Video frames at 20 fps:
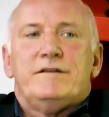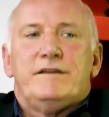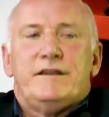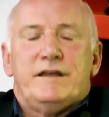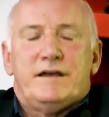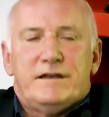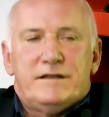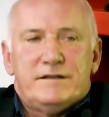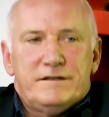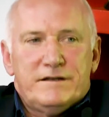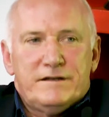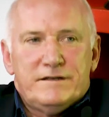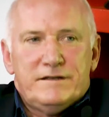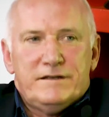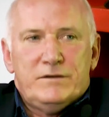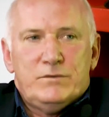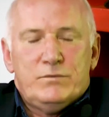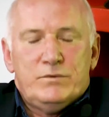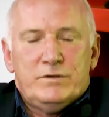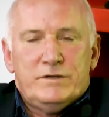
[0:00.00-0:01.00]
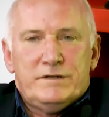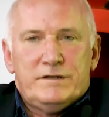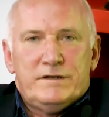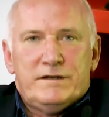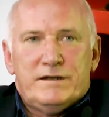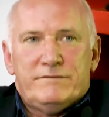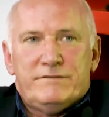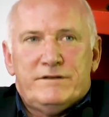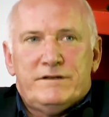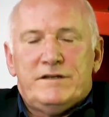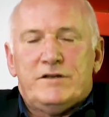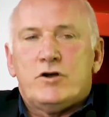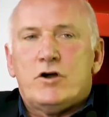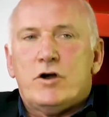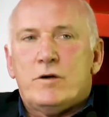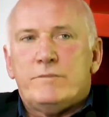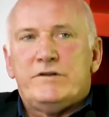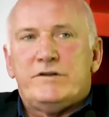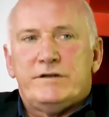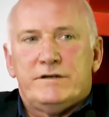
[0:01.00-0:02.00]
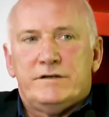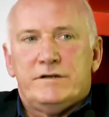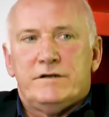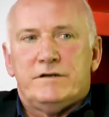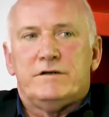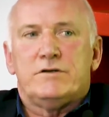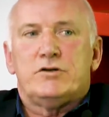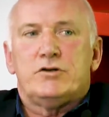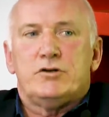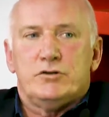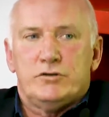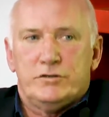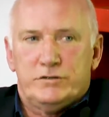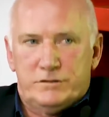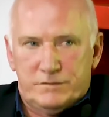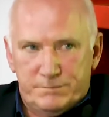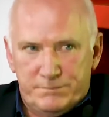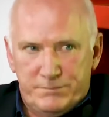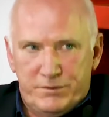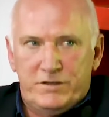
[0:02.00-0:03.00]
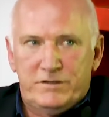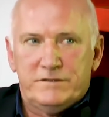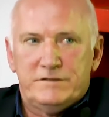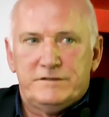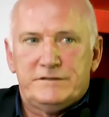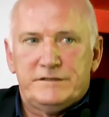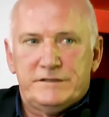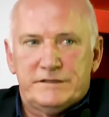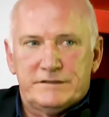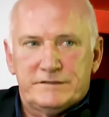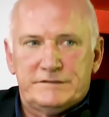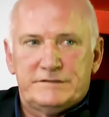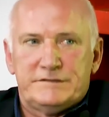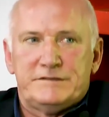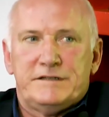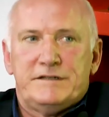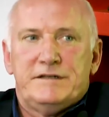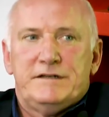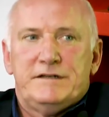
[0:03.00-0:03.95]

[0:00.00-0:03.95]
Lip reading: that it wouldn't have any commentary on current politics,